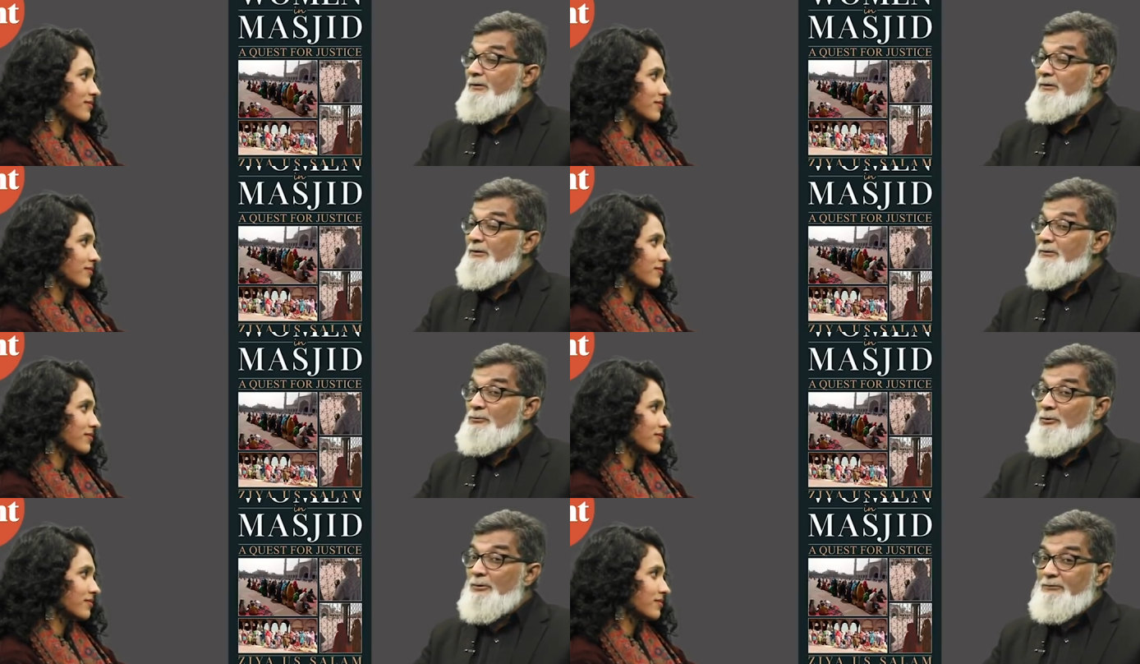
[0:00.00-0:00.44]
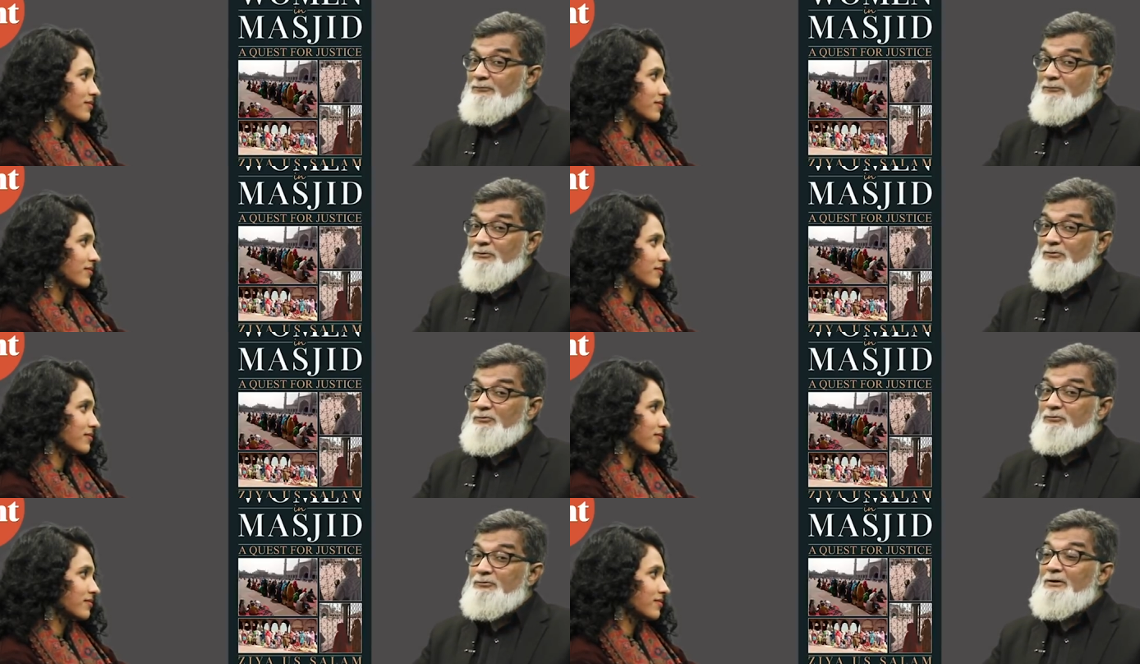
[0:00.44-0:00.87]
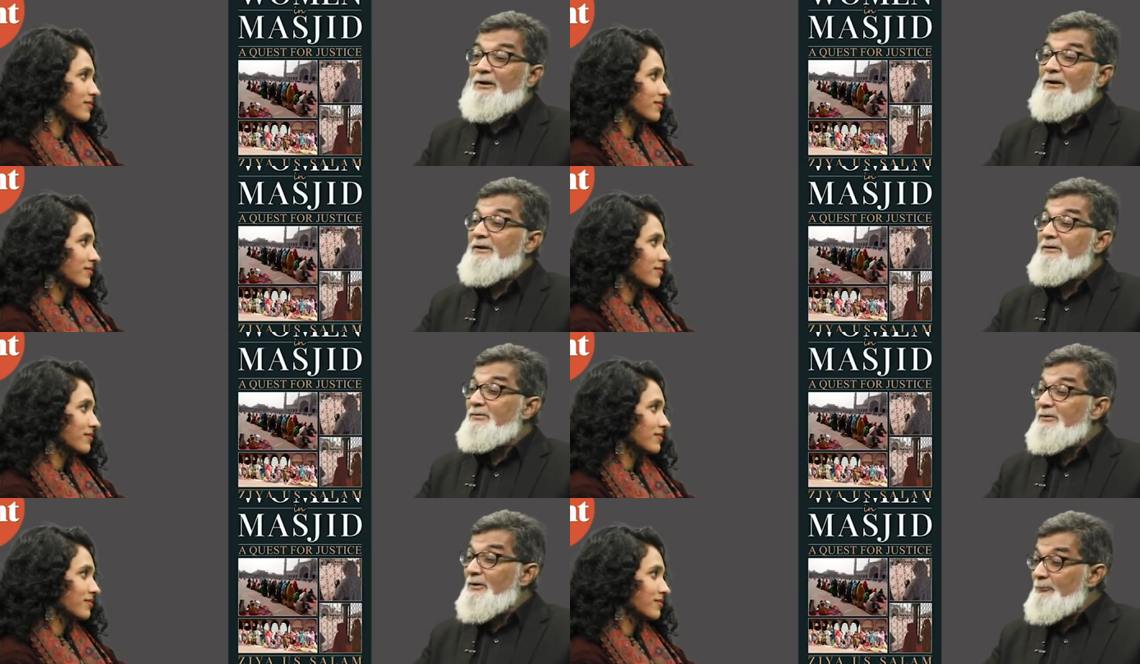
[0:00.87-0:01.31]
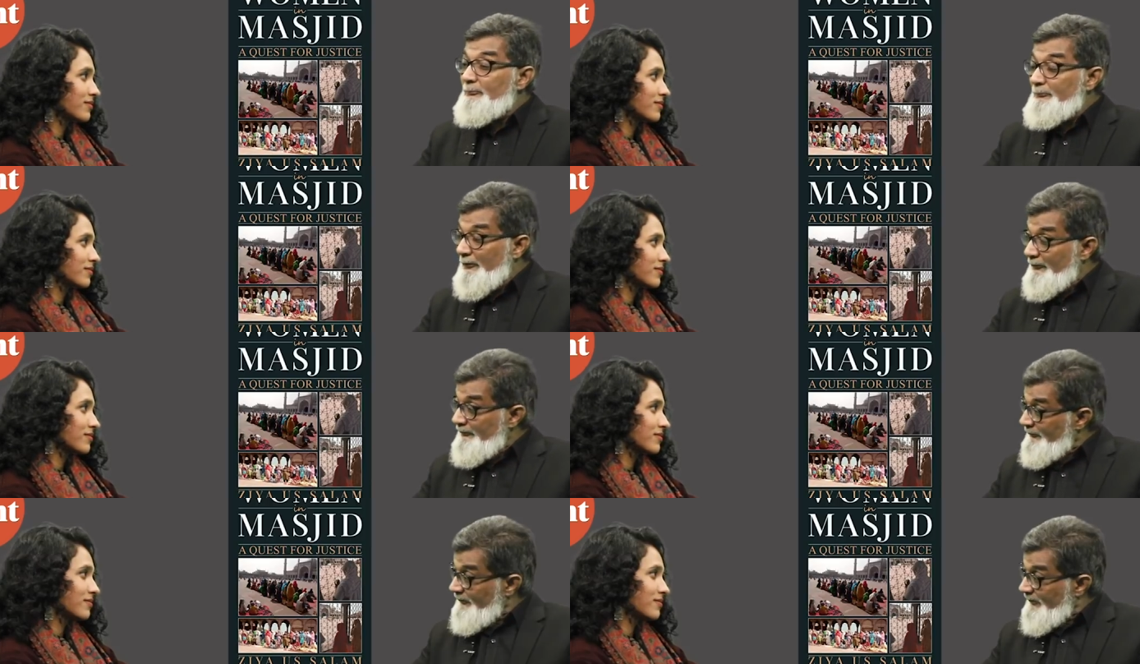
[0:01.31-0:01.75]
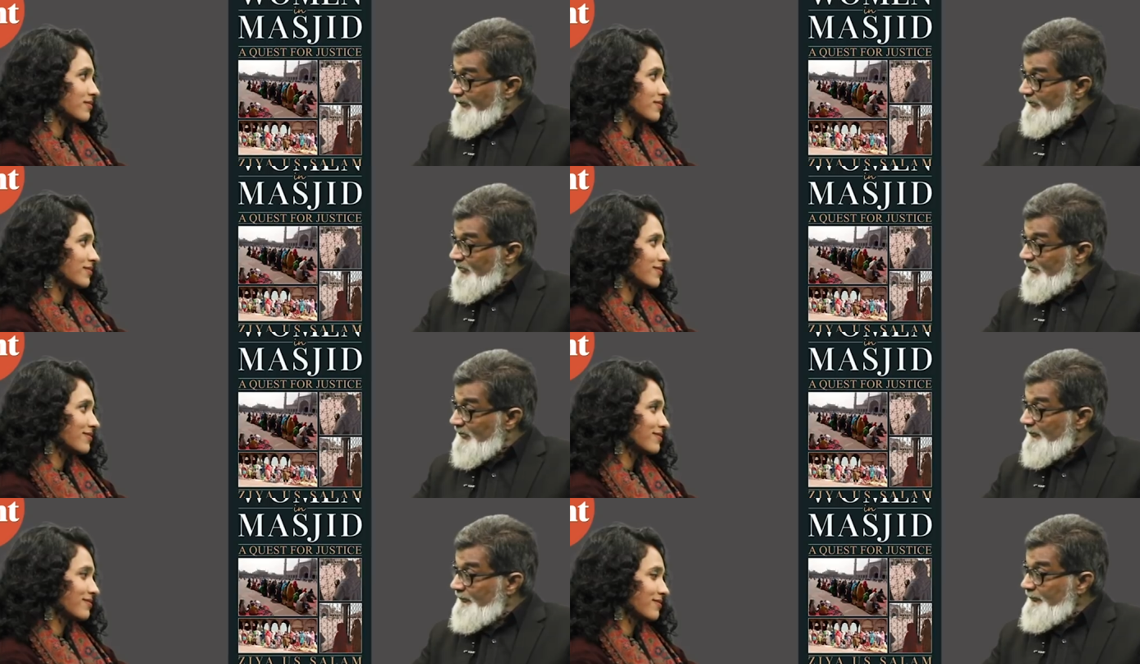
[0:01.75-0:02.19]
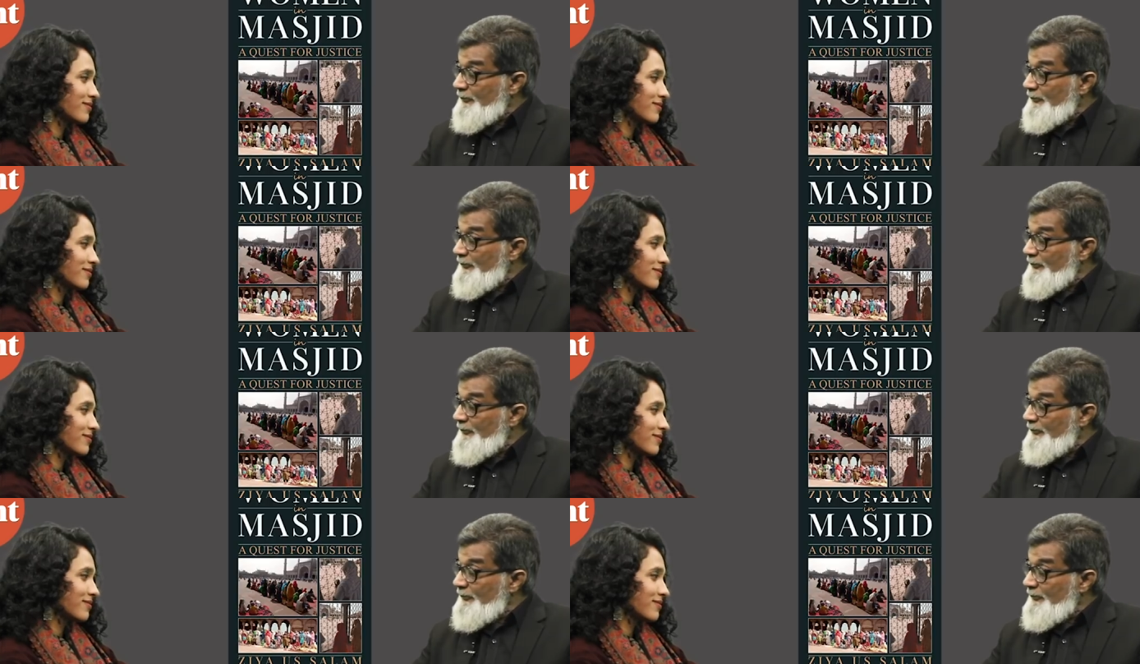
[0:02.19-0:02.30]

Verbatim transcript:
Speaker 1: it did not even strike that professor,